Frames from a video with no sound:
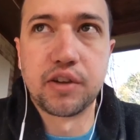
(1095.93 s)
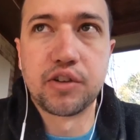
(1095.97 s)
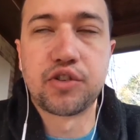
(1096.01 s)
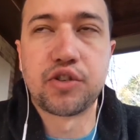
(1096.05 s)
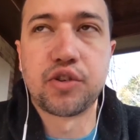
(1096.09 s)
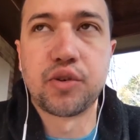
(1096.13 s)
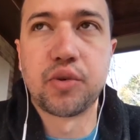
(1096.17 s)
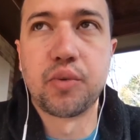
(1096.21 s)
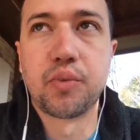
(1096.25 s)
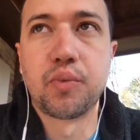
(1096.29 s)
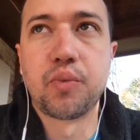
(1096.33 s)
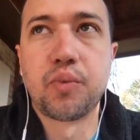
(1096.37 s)

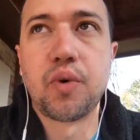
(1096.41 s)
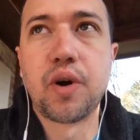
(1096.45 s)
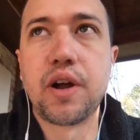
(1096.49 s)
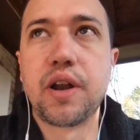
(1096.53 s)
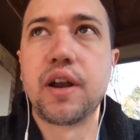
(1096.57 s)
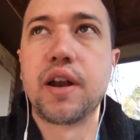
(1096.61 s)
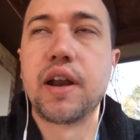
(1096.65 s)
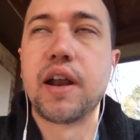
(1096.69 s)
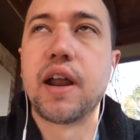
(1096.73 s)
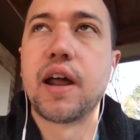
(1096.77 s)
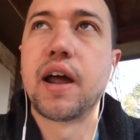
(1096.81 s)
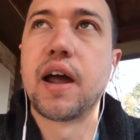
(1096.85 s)
So
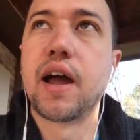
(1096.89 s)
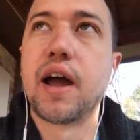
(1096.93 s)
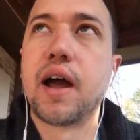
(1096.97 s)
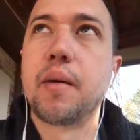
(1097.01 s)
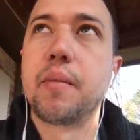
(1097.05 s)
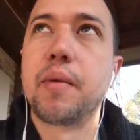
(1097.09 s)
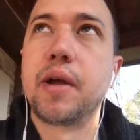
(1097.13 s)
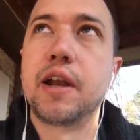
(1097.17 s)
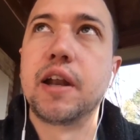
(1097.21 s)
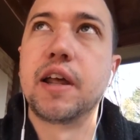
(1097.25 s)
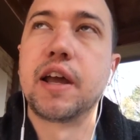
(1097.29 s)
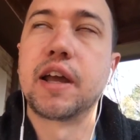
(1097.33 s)

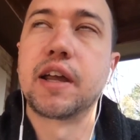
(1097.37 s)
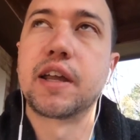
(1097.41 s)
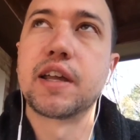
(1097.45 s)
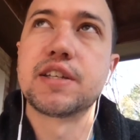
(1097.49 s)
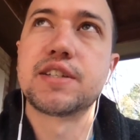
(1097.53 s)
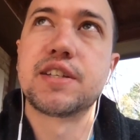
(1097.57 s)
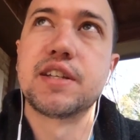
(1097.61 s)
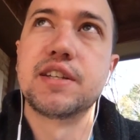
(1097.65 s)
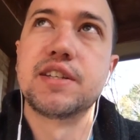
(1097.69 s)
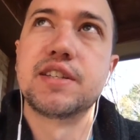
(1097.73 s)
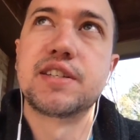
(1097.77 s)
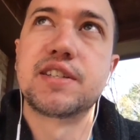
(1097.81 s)
I guess in